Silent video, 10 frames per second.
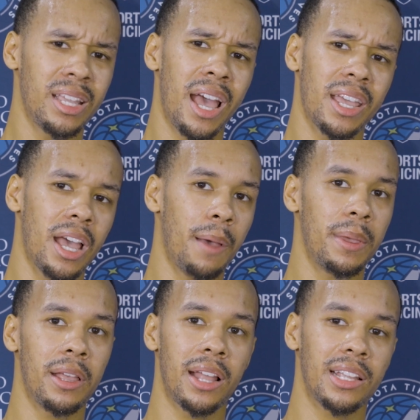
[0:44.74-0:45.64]
Yeah. I
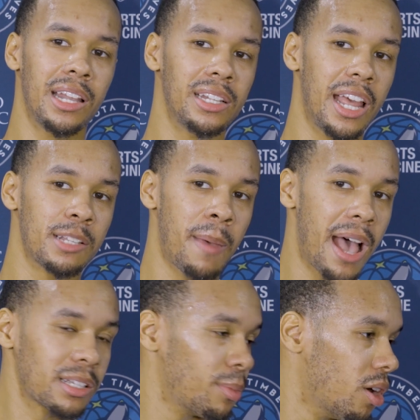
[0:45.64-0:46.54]
mean, at the end of the day, it's
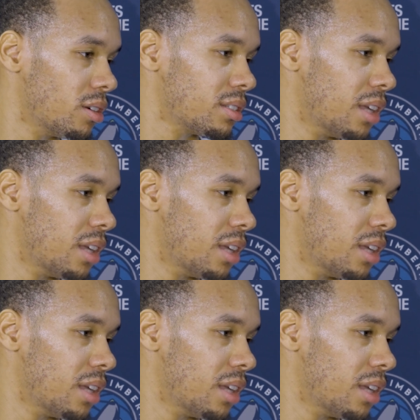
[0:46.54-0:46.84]
basketball.